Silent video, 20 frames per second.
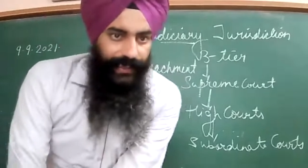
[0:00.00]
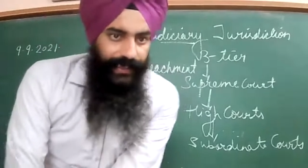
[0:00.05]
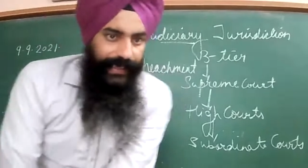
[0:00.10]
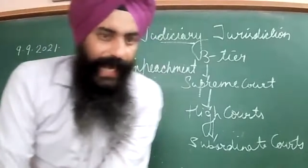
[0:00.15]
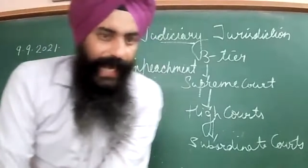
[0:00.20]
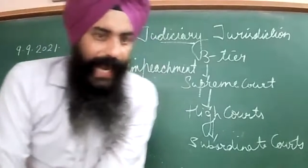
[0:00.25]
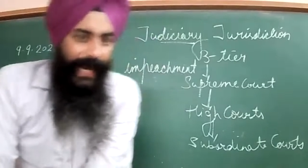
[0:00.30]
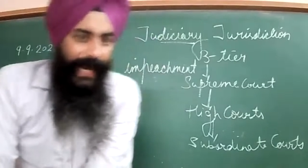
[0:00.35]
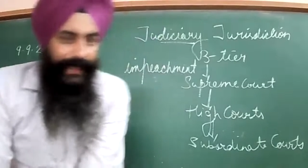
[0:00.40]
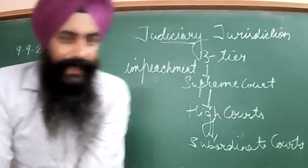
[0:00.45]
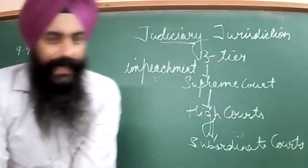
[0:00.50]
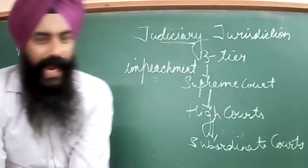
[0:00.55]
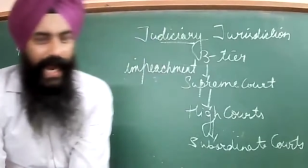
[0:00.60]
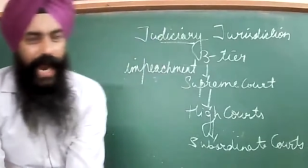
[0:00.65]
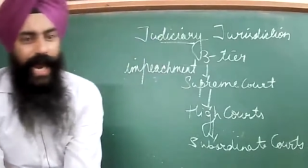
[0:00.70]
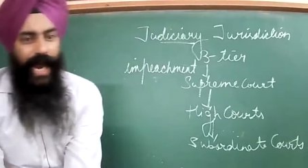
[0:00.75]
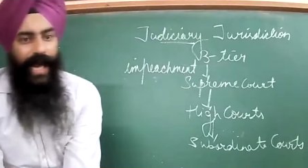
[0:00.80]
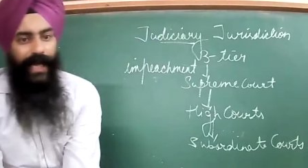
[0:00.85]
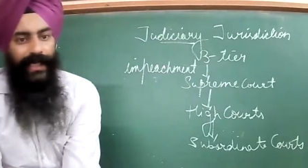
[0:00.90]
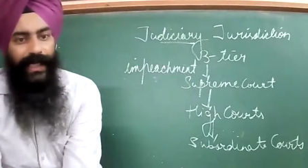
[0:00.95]
that
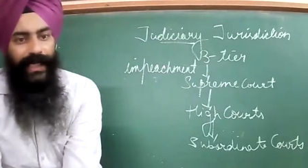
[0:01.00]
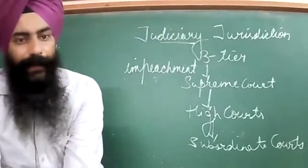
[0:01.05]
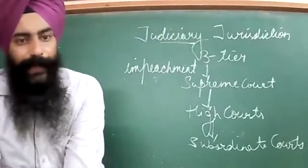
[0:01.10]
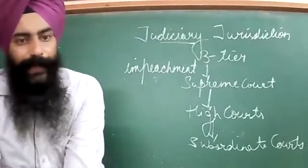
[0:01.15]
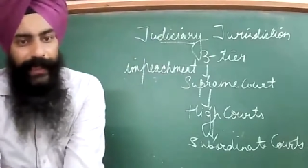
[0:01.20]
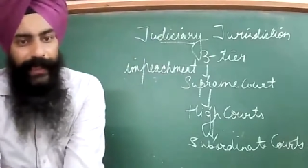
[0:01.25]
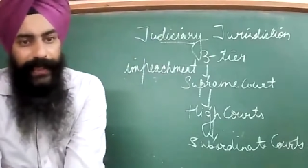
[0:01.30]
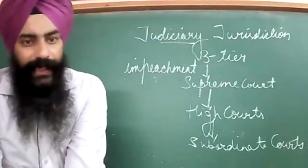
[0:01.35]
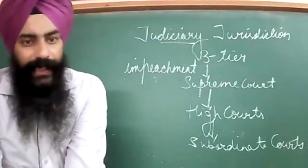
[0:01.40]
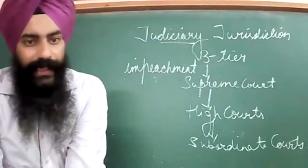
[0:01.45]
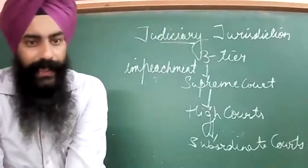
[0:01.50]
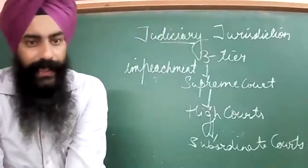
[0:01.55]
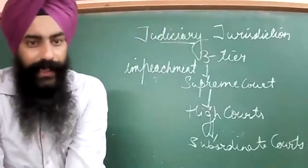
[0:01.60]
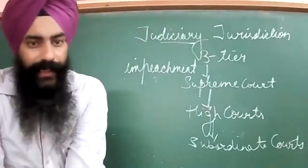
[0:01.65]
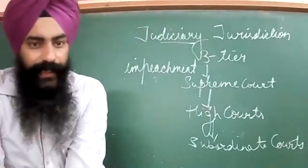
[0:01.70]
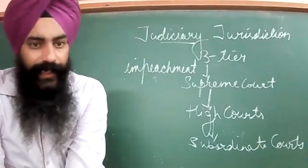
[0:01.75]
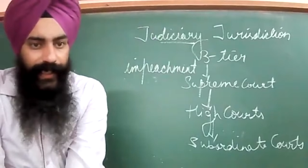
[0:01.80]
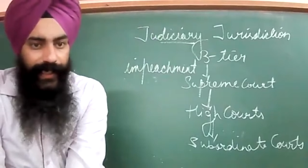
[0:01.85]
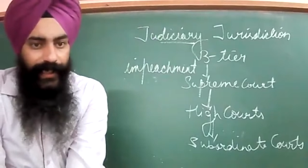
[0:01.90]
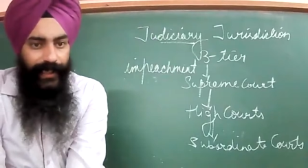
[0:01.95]
are committed
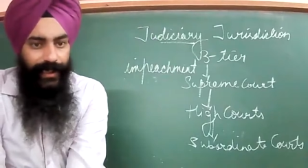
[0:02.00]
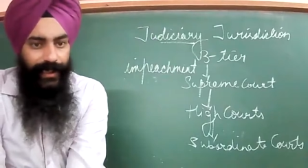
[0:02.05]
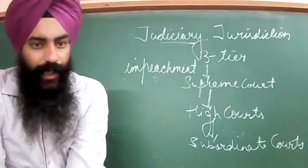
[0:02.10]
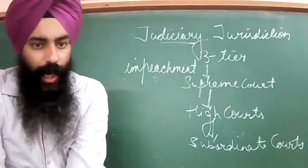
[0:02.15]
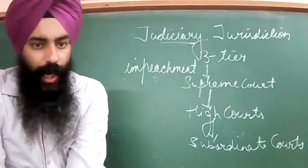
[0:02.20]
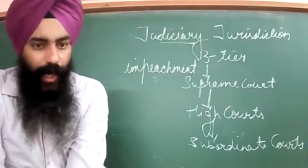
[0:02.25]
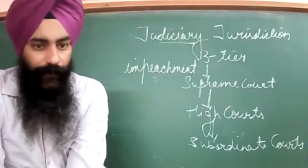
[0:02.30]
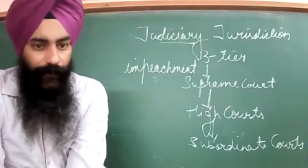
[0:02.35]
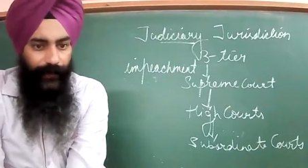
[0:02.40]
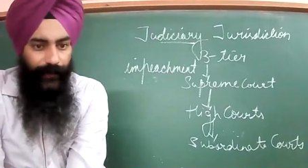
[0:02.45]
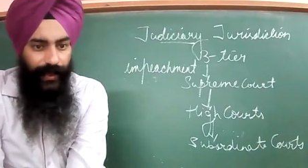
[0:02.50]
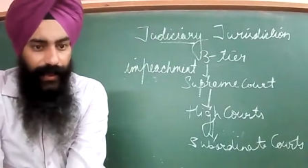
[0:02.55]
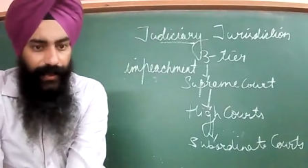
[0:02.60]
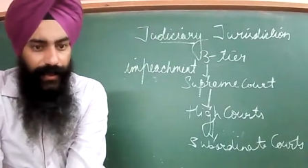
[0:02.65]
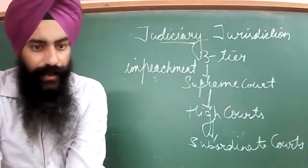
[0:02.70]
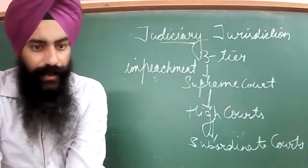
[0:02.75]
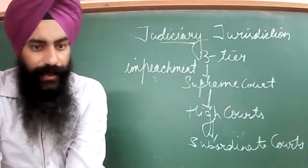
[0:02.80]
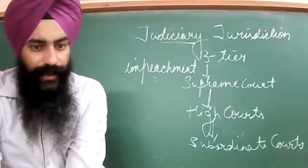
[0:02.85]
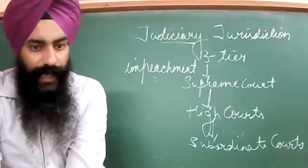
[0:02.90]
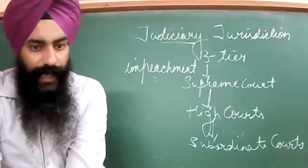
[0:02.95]
against of the
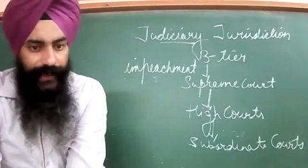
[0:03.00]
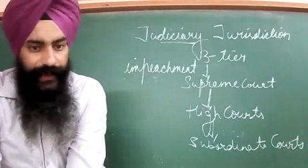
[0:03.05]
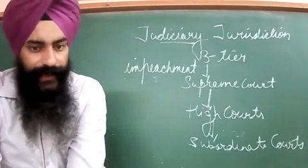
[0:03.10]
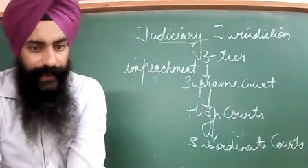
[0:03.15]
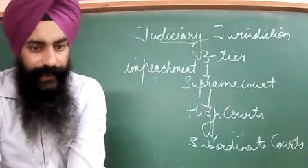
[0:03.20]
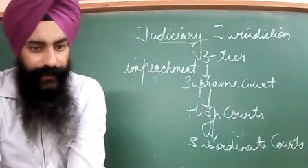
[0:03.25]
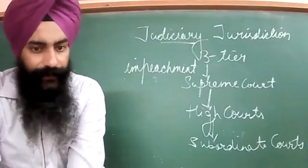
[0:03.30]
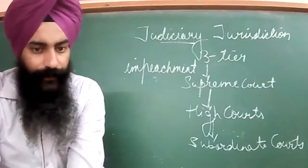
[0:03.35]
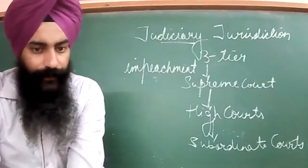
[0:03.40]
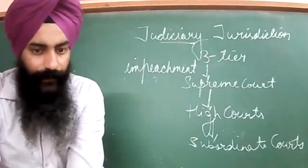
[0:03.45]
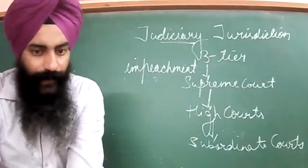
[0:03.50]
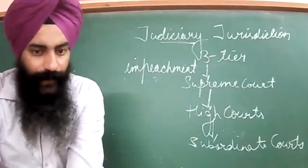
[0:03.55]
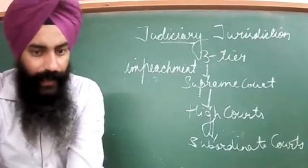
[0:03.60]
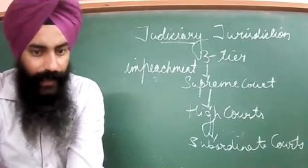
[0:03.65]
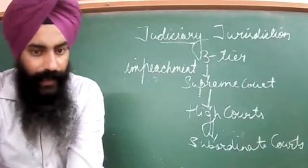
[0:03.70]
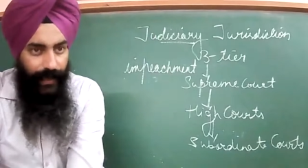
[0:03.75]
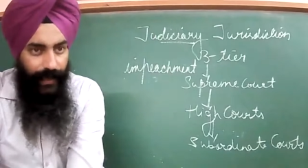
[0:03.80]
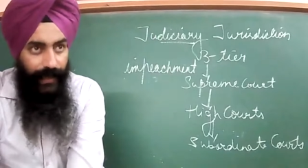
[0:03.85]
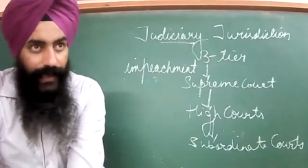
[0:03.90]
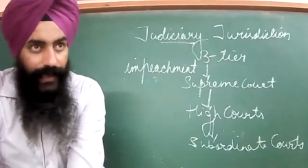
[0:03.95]
society.
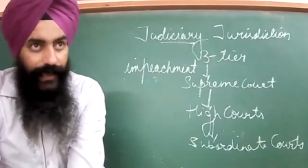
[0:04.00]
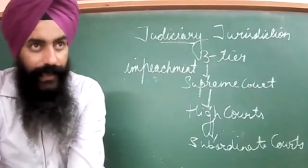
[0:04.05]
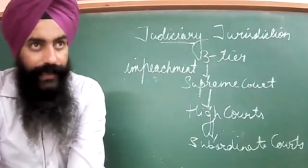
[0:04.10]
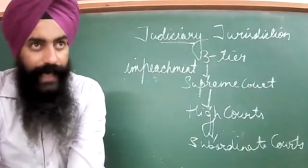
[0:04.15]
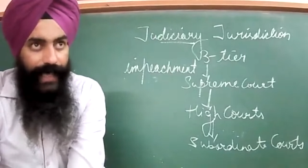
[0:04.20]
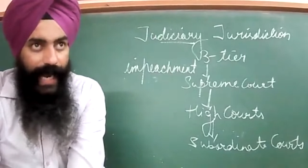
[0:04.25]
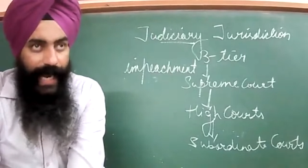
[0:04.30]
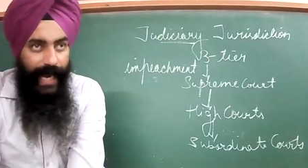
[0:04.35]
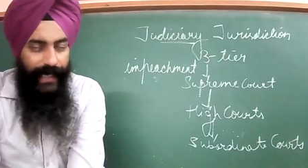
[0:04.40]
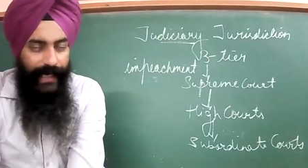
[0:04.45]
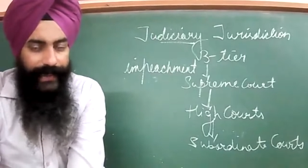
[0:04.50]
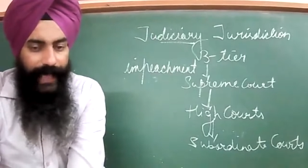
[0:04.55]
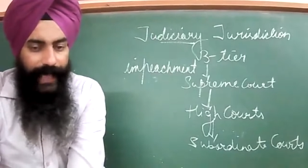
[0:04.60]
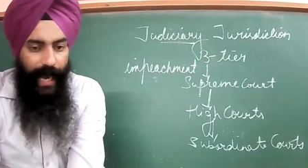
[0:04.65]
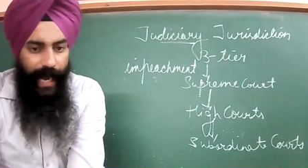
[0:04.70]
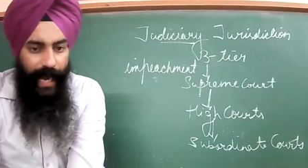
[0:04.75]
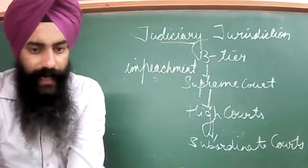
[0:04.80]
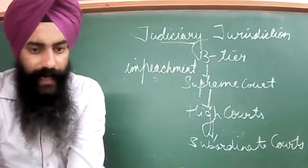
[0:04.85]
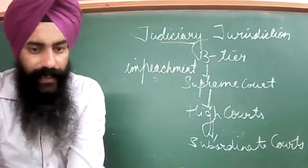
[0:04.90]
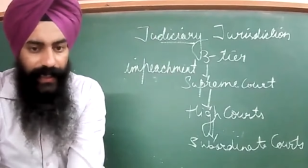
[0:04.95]
That
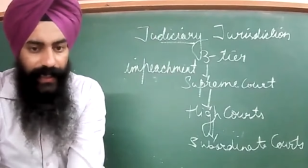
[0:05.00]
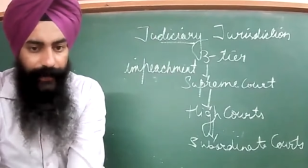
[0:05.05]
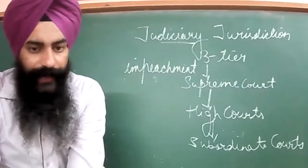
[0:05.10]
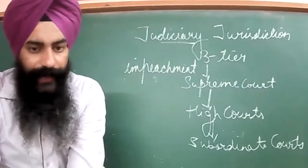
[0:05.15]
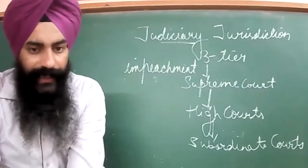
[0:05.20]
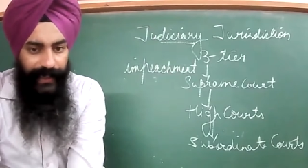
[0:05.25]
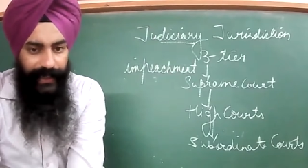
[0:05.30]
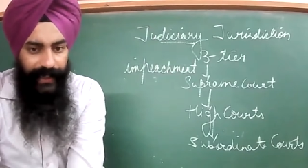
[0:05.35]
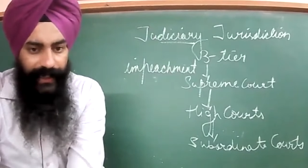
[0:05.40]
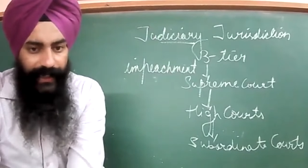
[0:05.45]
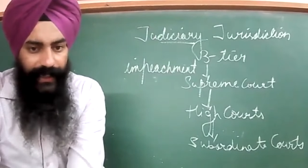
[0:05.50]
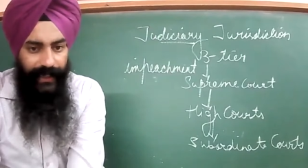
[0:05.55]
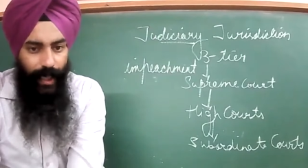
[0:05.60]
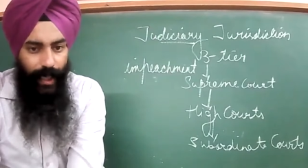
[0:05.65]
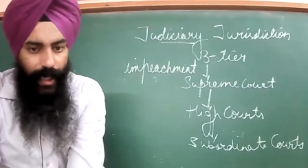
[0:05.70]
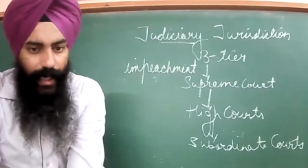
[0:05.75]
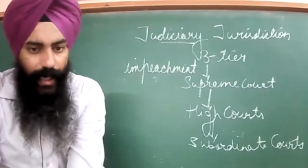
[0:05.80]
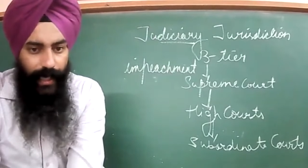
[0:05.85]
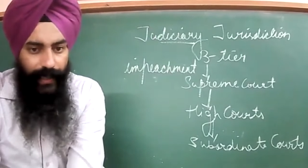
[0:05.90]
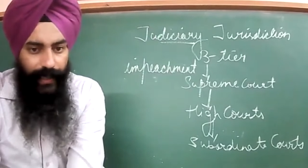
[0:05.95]
are committed
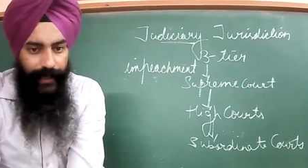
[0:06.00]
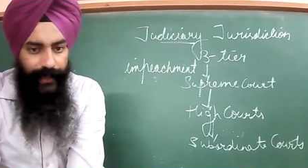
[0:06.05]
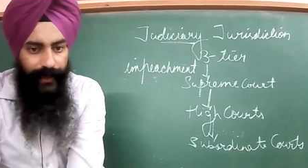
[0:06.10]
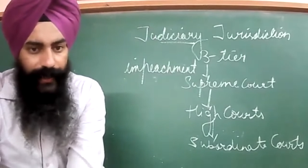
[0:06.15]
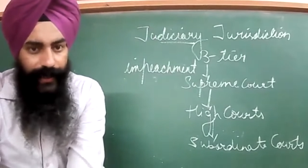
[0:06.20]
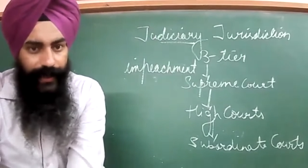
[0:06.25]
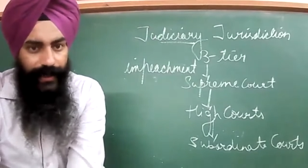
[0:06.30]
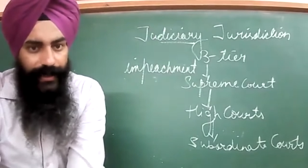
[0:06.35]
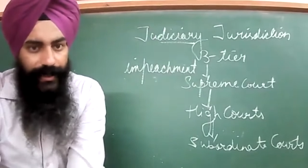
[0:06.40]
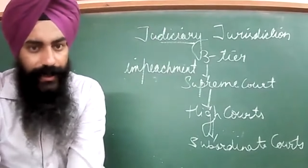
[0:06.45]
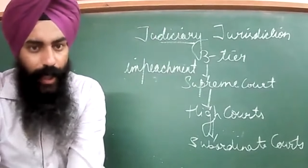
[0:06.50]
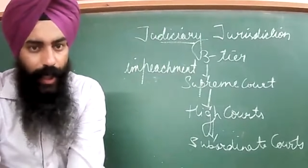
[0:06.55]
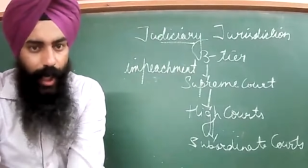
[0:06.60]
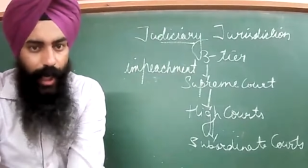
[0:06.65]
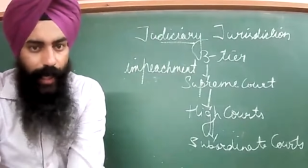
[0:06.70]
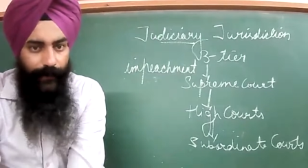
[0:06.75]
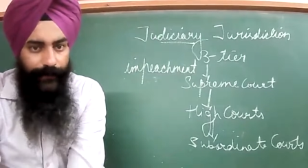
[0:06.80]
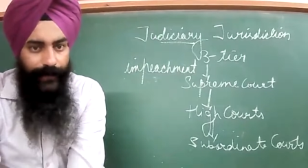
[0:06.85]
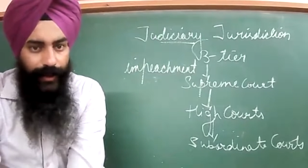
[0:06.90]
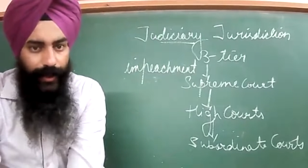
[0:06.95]
against
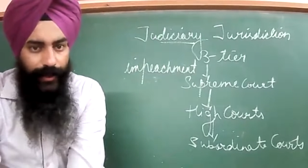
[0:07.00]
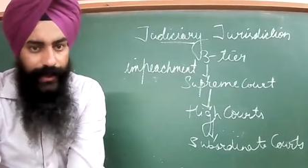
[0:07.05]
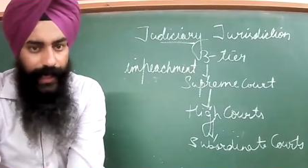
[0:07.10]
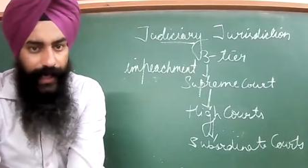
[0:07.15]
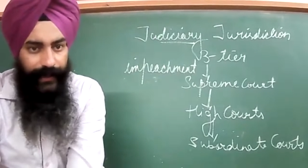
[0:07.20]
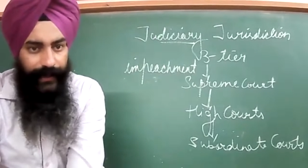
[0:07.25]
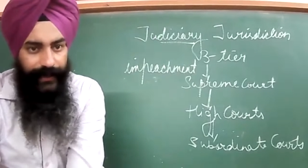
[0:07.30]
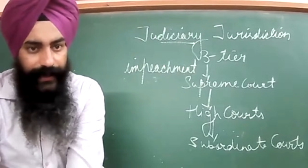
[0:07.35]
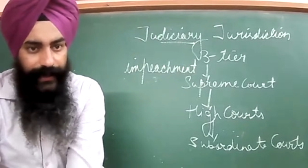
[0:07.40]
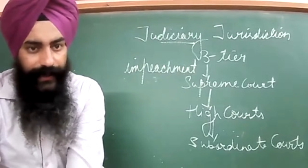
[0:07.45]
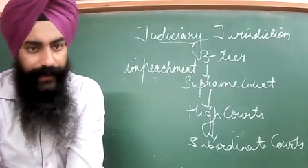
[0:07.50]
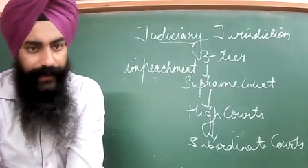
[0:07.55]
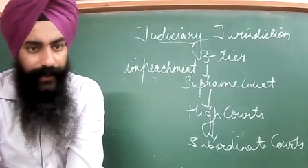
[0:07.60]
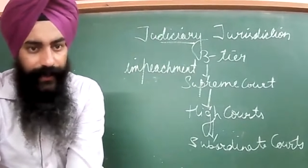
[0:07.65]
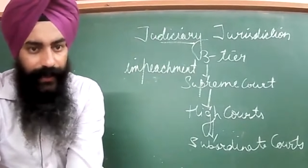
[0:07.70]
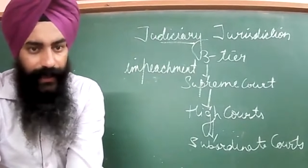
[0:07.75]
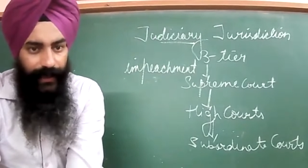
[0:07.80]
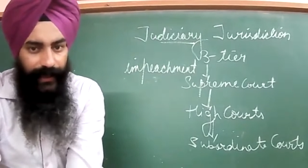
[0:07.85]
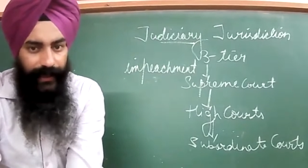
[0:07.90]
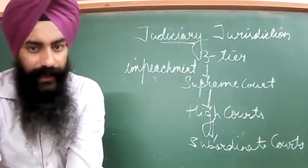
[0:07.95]
of society.
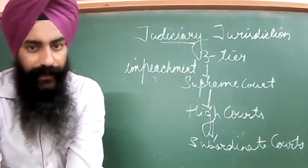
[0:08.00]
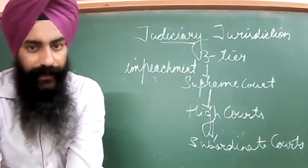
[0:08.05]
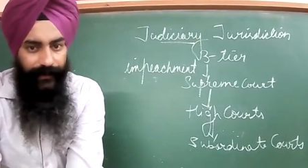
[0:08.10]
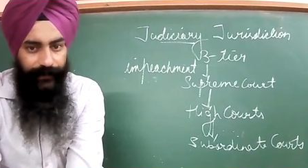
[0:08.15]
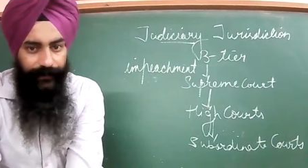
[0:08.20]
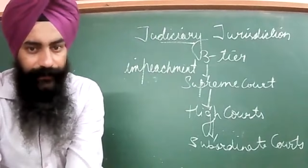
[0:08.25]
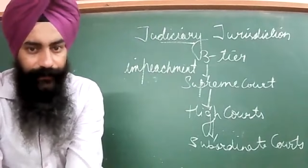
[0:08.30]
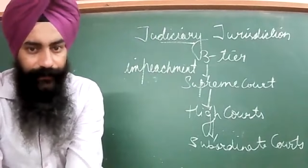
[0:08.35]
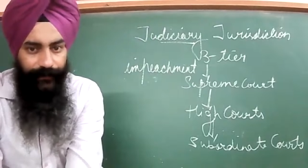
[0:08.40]
Clear?